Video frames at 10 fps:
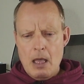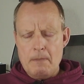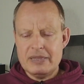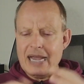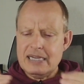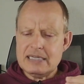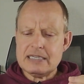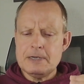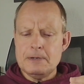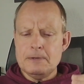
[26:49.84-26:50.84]
But that
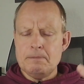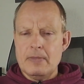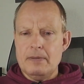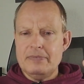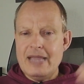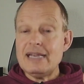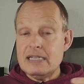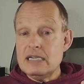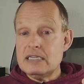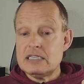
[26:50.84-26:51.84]

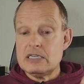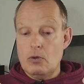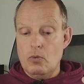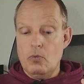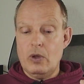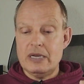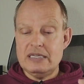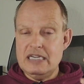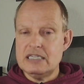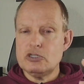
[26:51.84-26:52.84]
is what
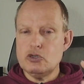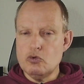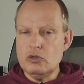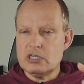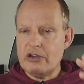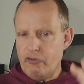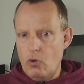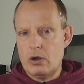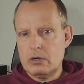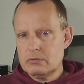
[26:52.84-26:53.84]
these tools are
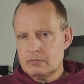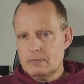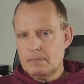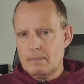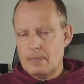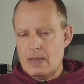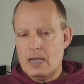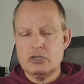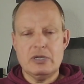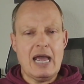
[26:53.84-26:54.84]
for.
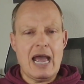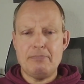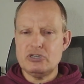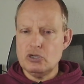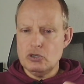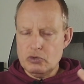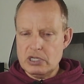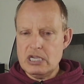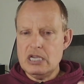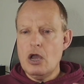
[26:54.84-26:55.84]
So they're
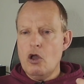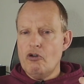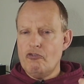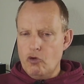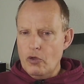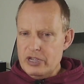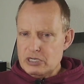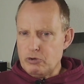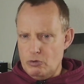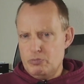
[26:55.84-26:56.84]
absolutely for
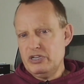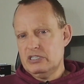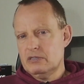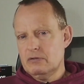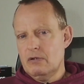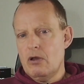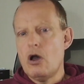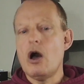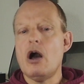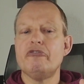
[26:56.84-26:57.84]
this purpose
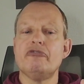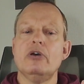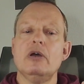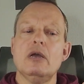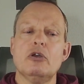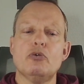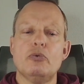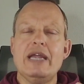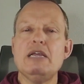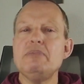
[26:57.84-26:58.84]
of
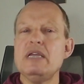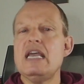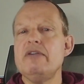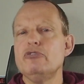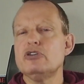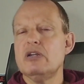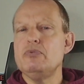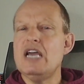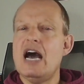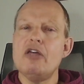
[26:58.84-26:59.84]
creating behaviors that
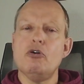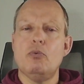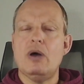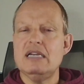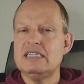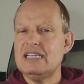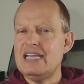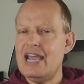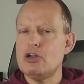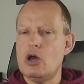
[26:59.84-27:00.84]
we otherwise
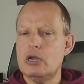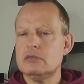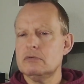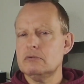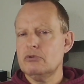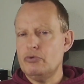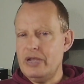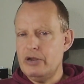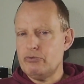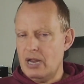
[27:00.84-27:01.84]
cannot
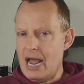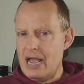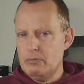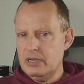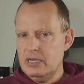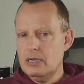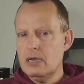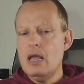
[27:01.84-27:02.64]
create reliably